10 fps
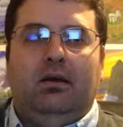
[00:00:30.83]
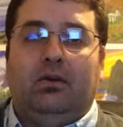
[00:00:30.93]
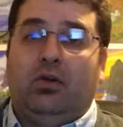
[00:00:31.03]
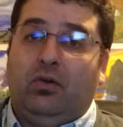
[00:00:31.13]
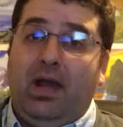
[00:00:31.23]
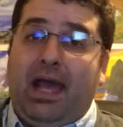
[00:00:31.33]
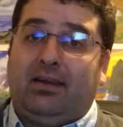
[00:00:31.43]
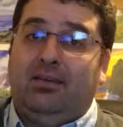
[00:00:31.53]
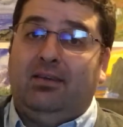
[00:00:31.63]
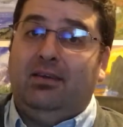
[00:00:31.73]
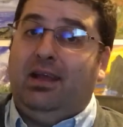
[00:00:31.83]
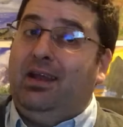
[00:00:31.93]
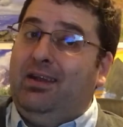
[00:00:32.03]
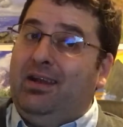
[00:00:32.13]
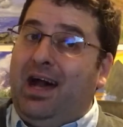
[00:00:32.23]
Correct.
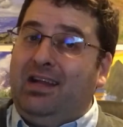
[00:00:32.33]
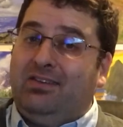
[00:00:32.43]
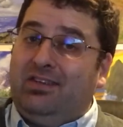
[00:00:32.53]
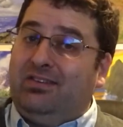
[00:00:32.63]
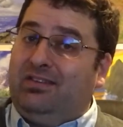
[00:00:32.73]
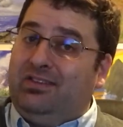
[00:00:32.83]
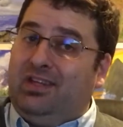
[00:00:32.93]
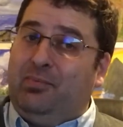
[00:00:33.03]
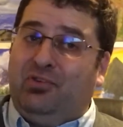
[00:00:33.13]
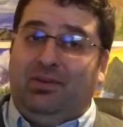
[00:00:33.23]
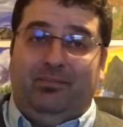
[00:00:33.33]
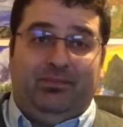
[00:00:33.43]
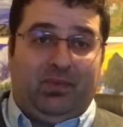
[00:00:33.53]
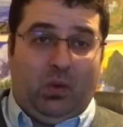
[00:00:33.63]
And not just Egyptian.